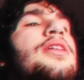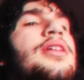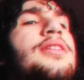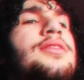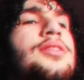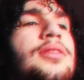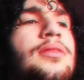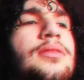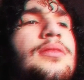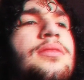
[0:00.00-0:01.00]
And
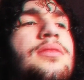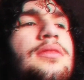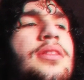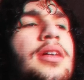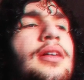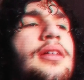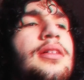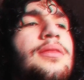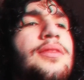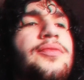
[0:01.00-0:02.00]
so
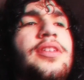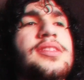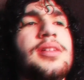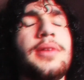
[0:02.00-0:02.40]
the first